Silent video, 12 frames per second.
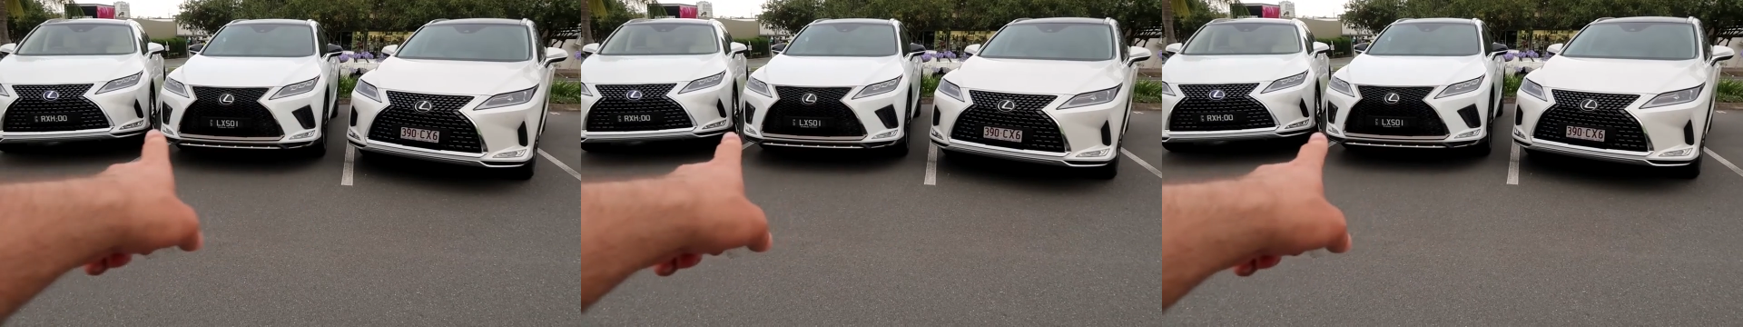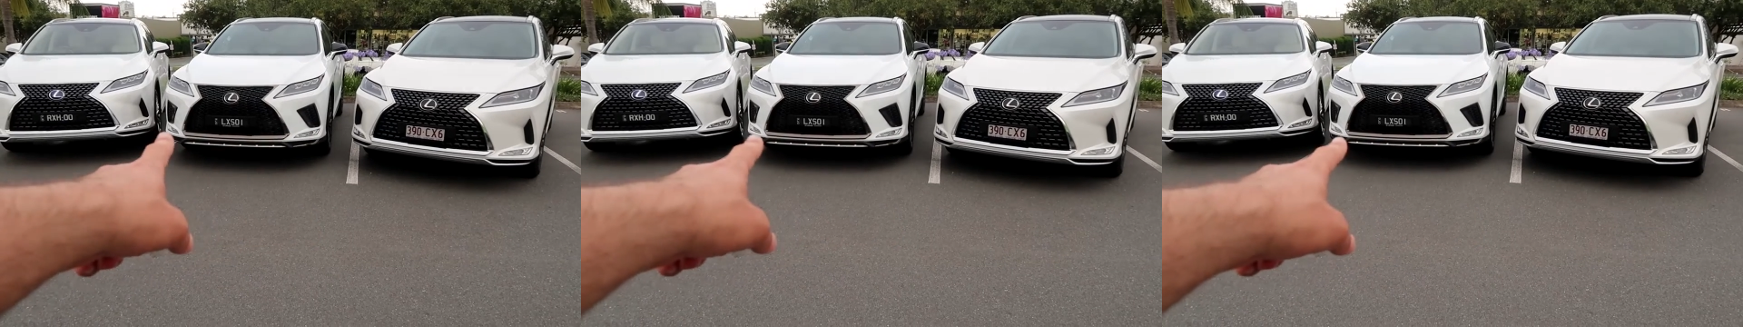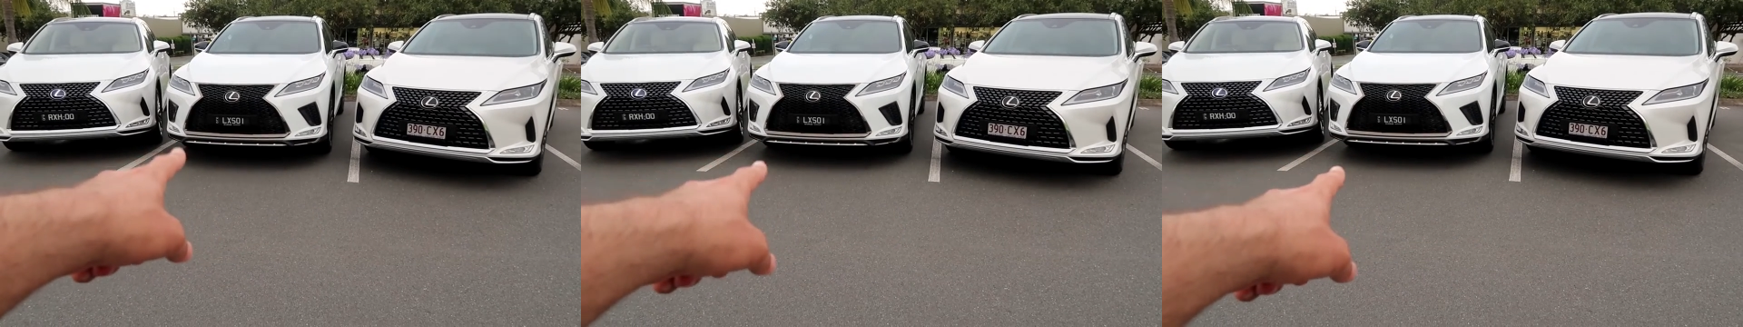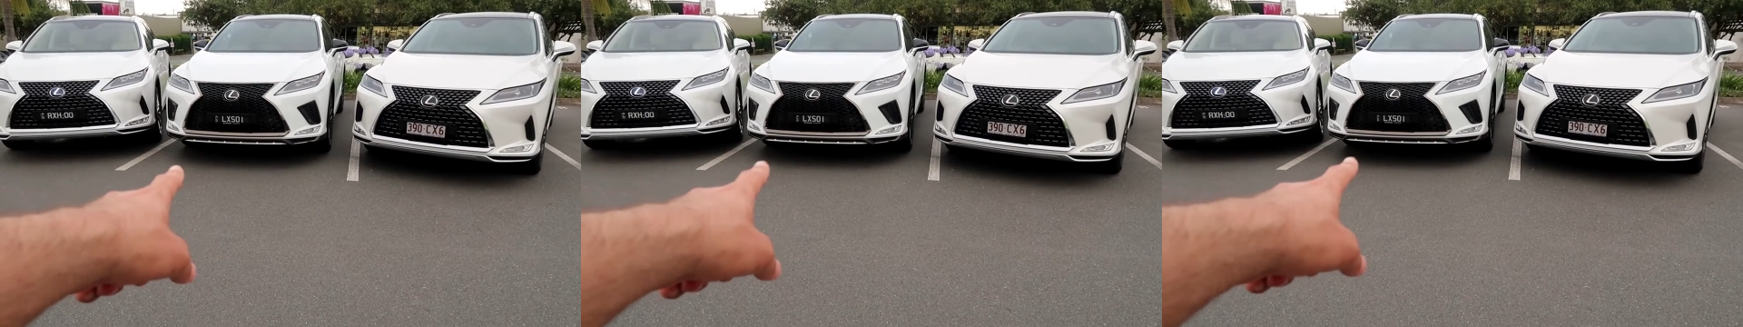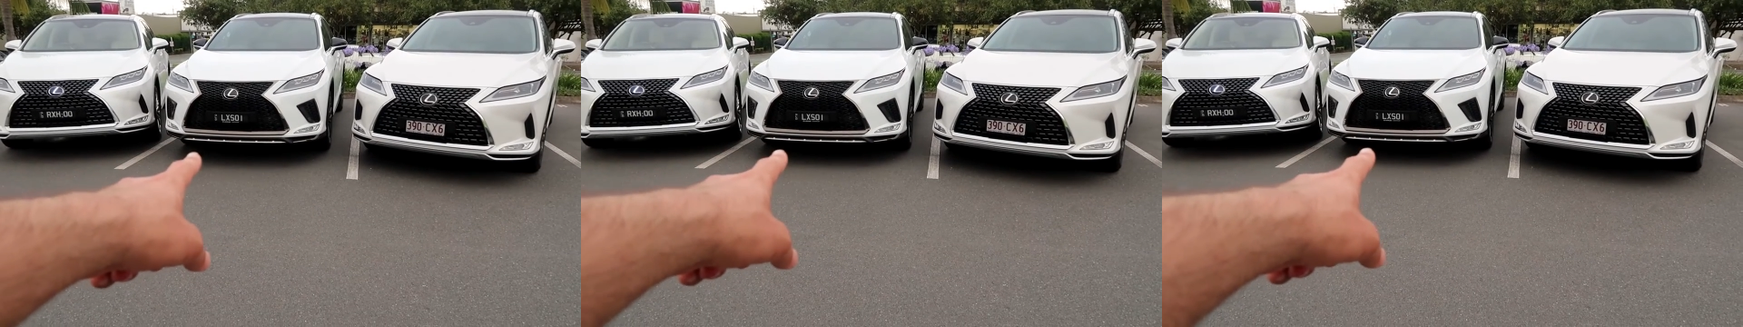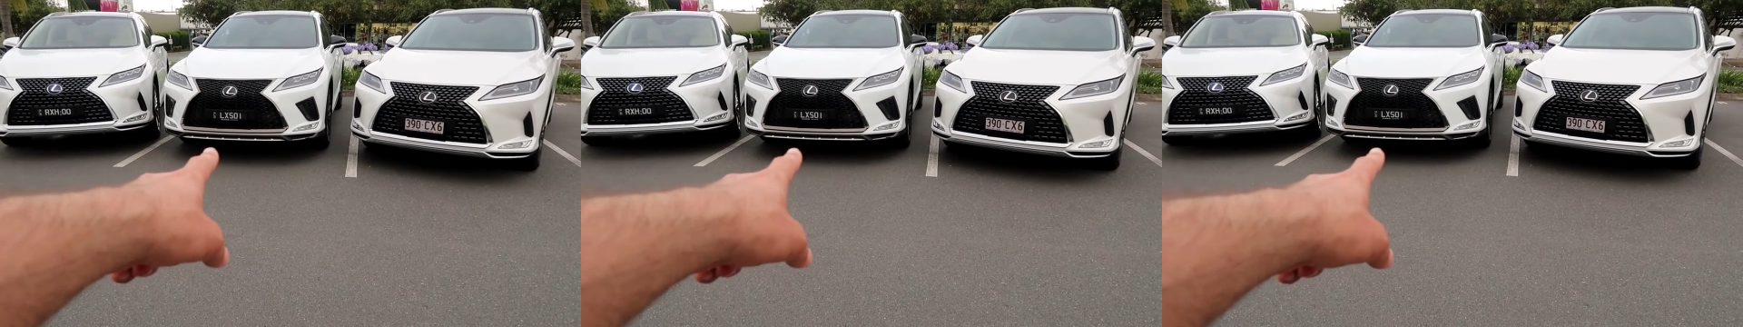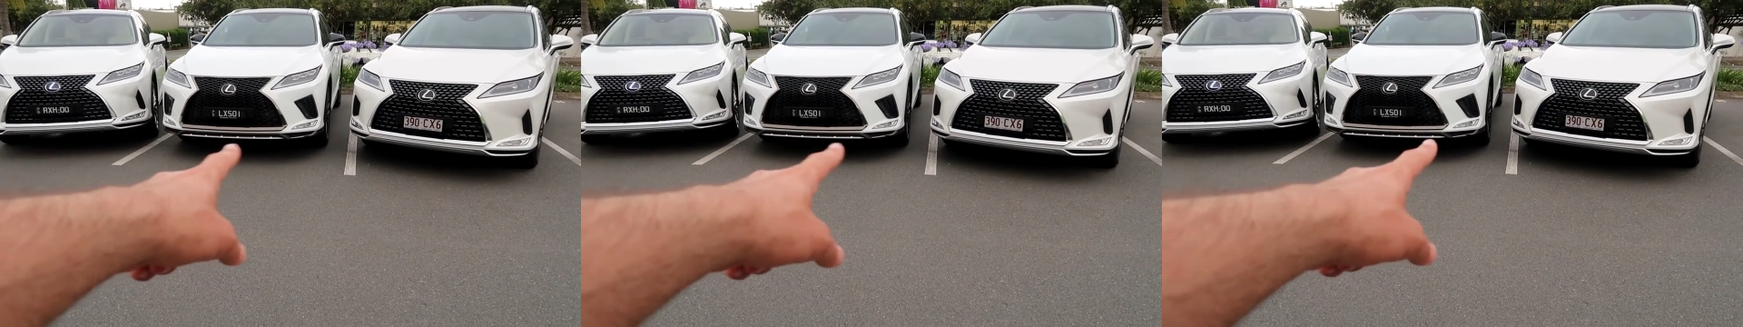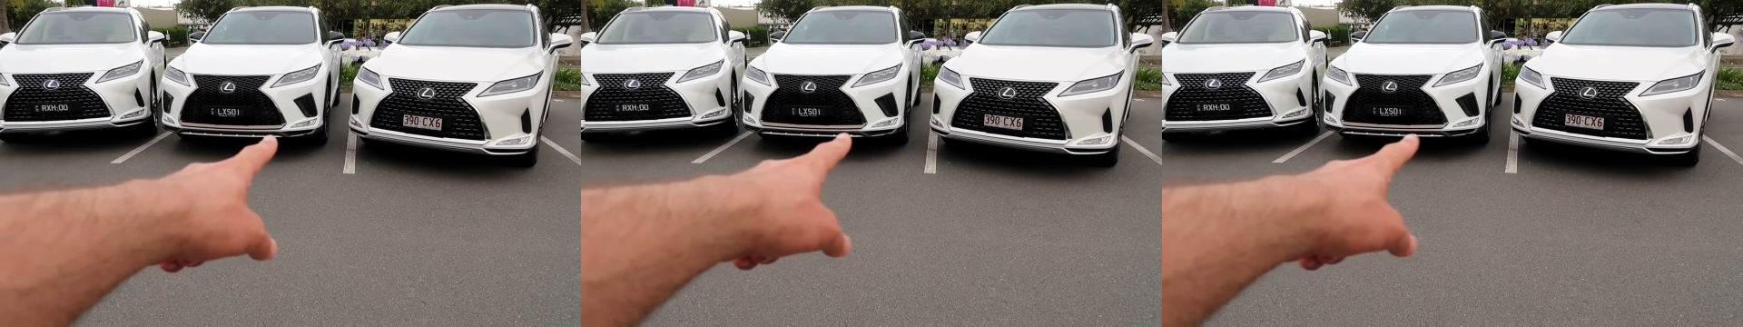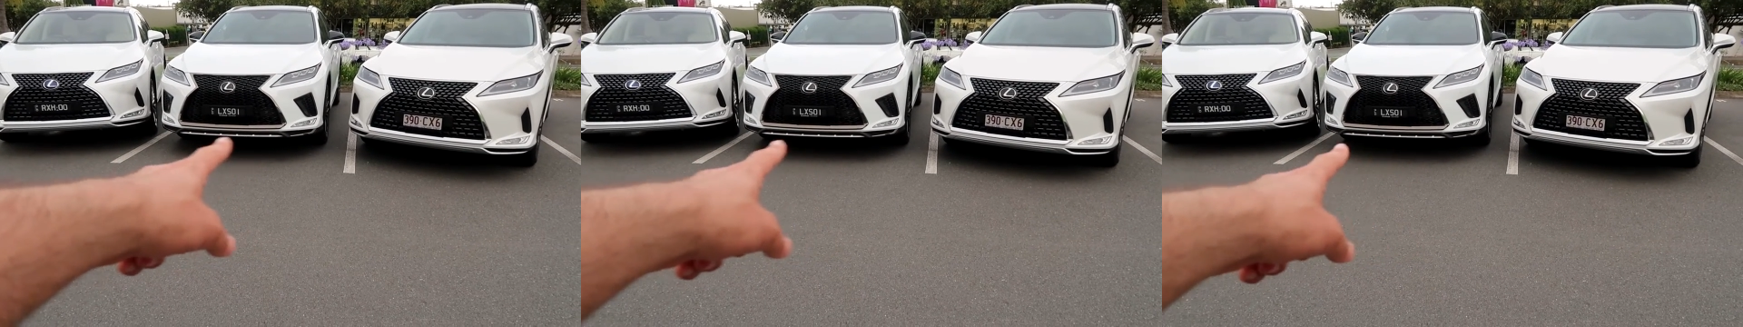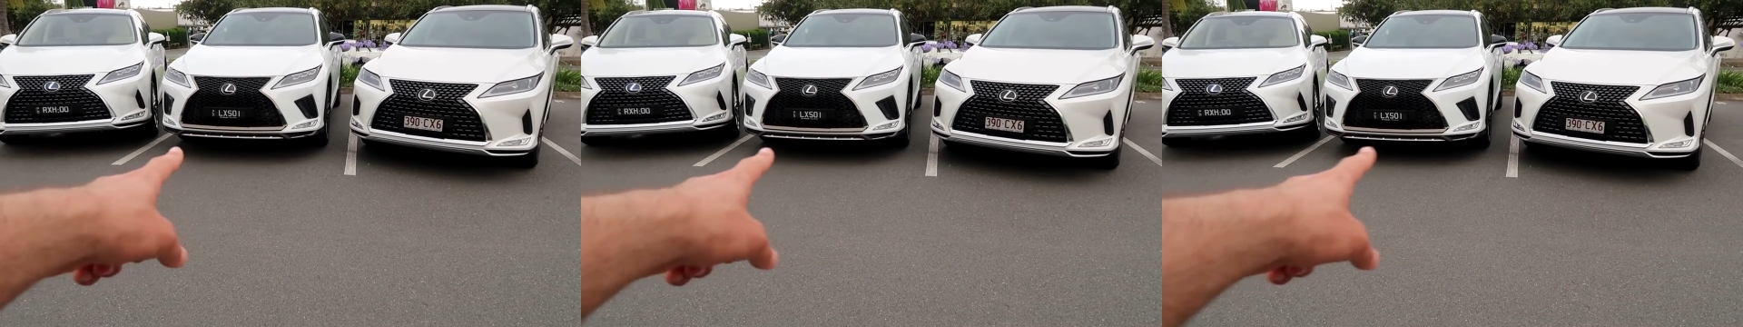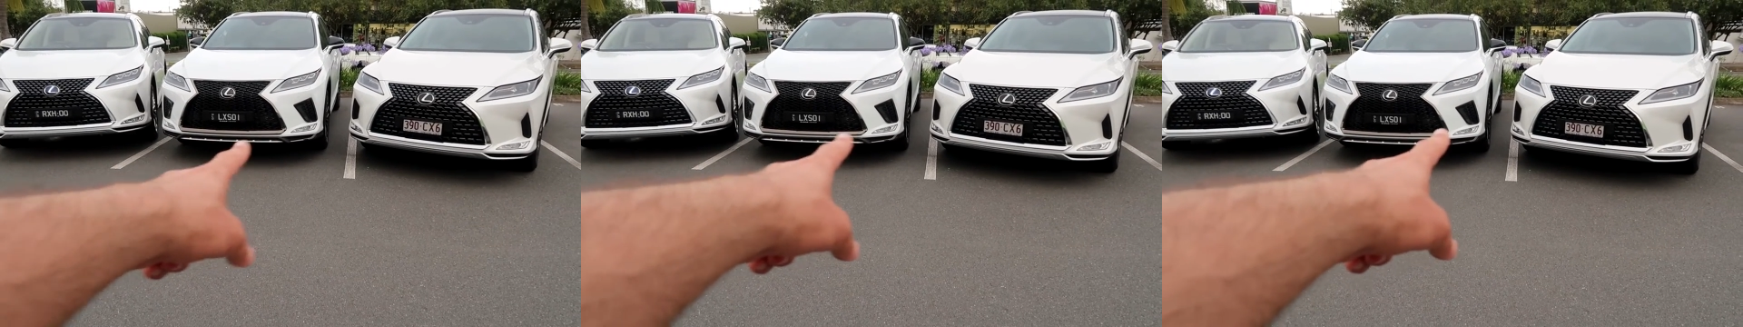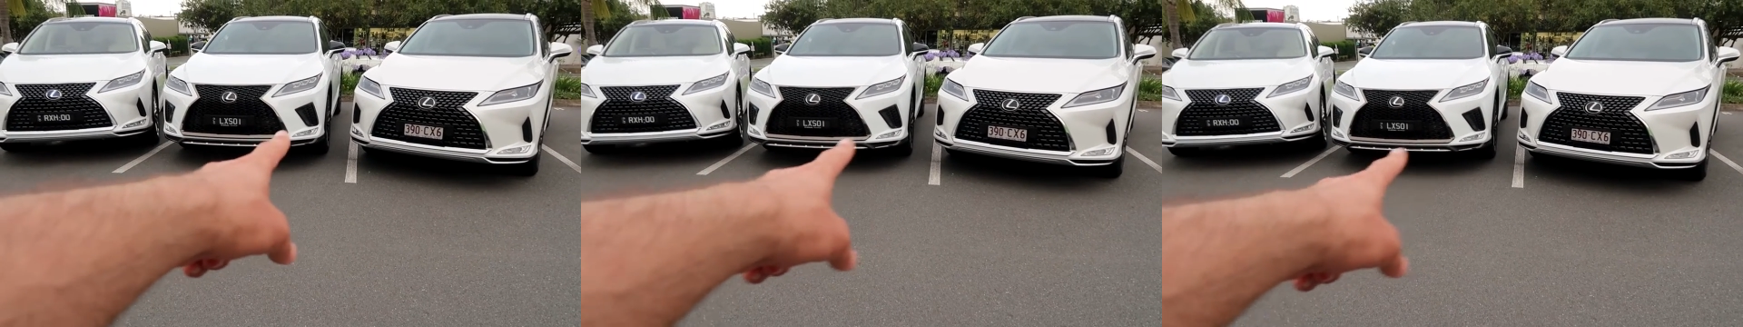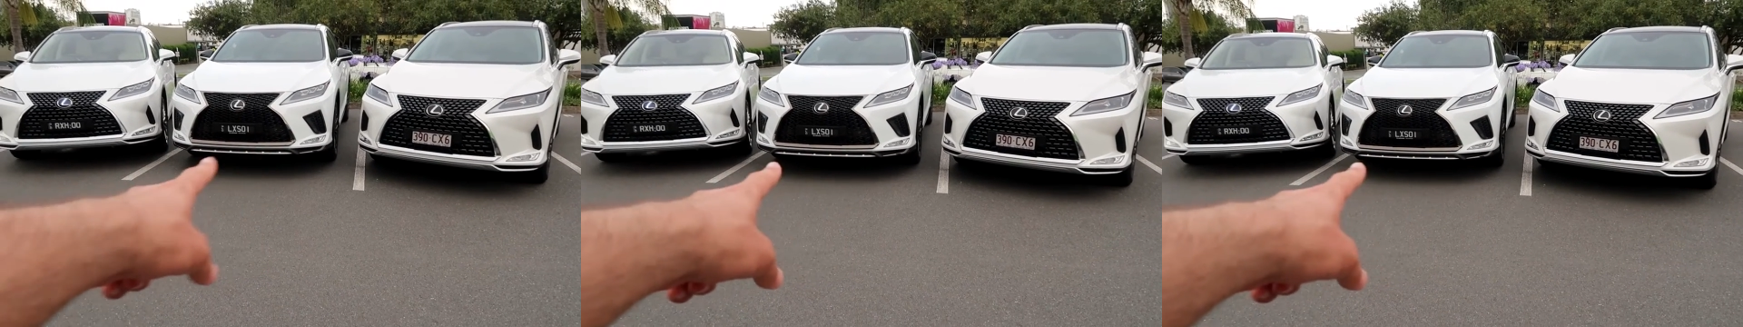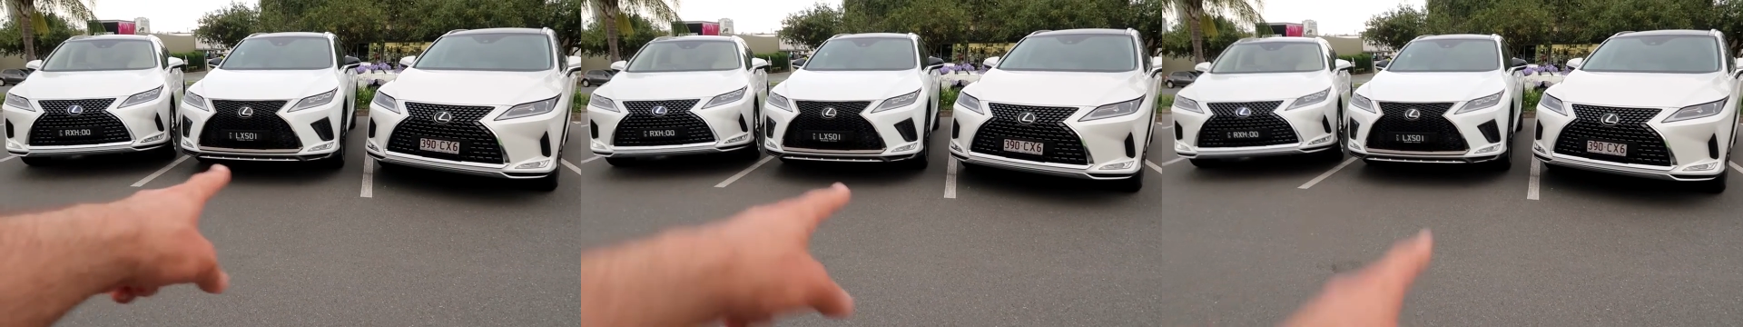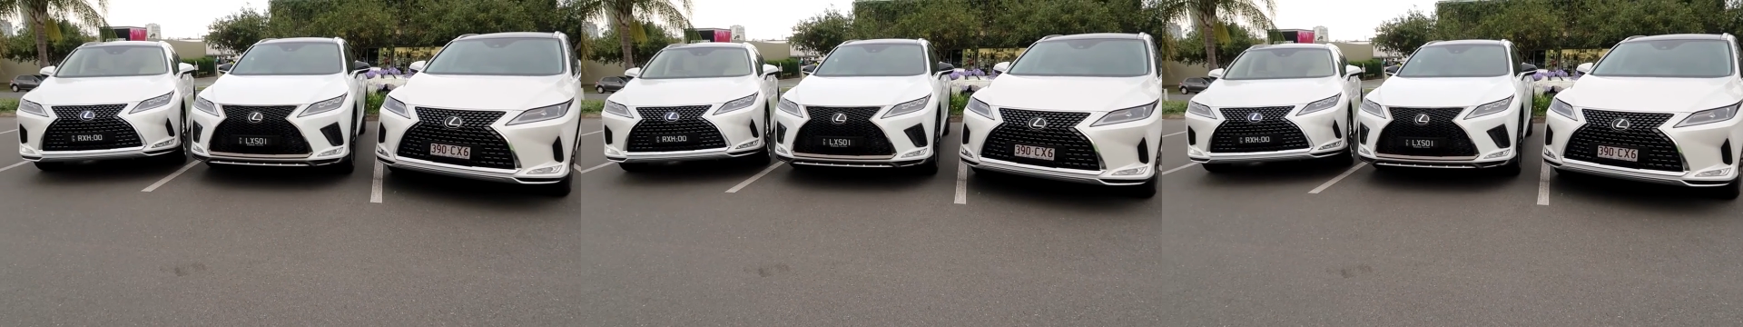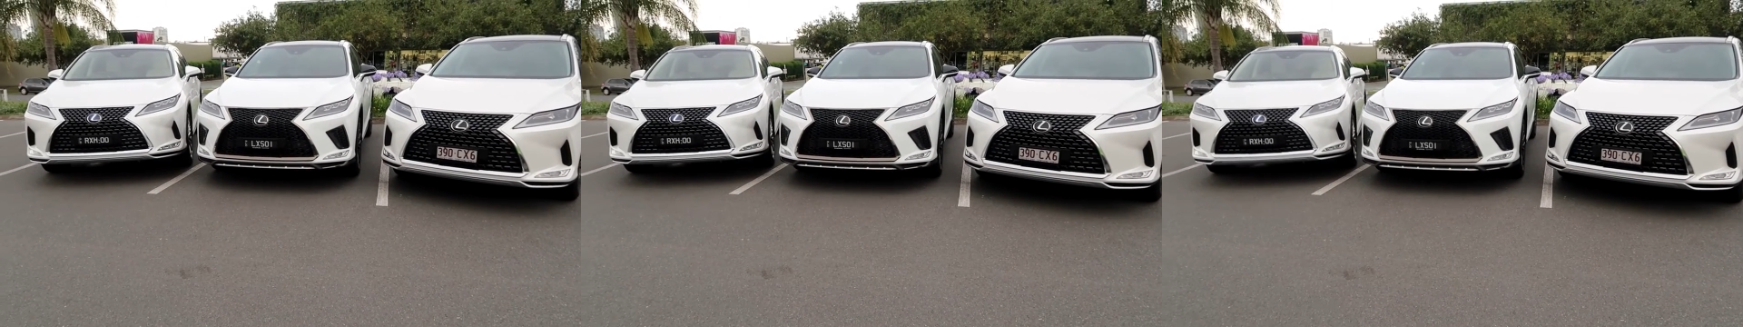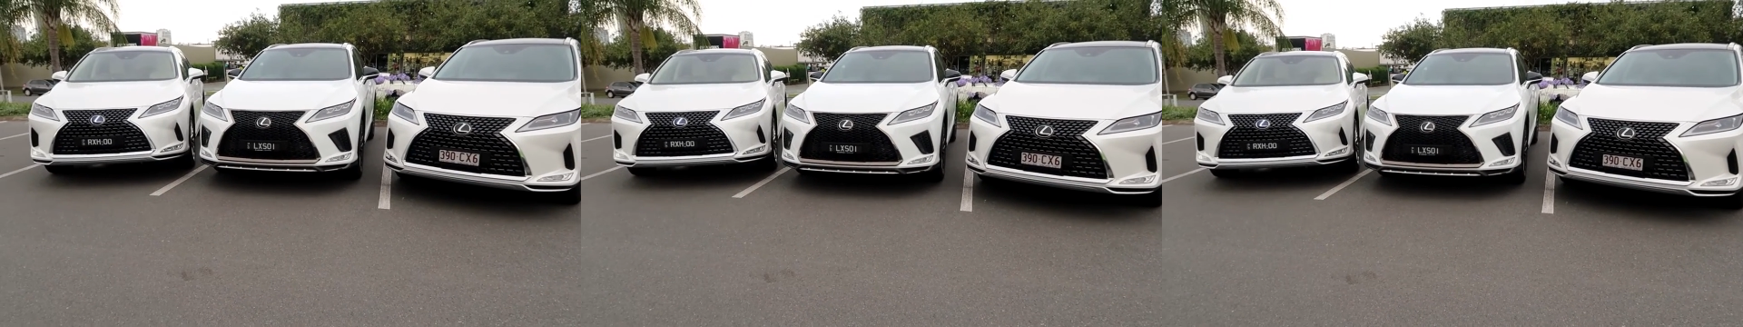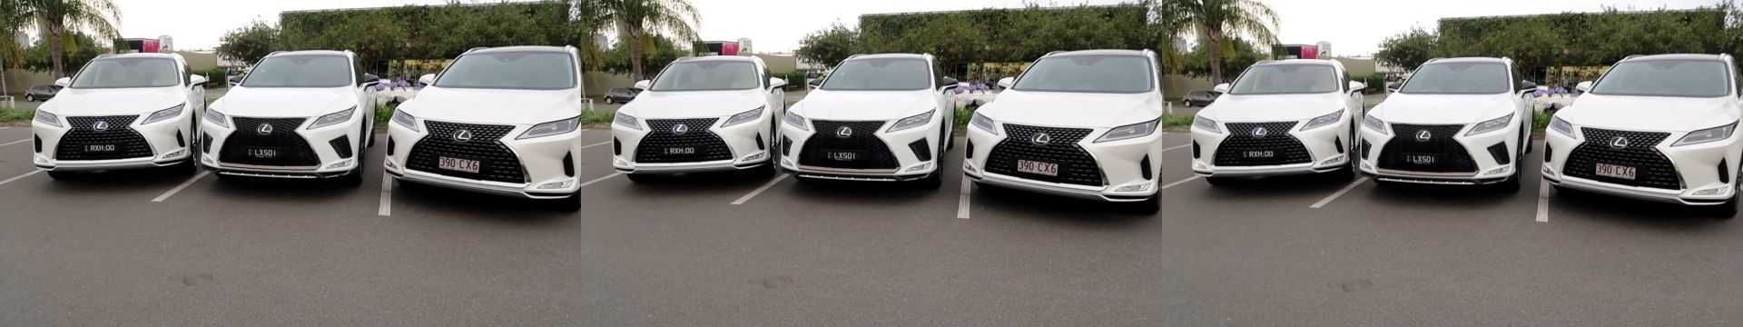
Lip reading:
Nobody's mouth can be seen.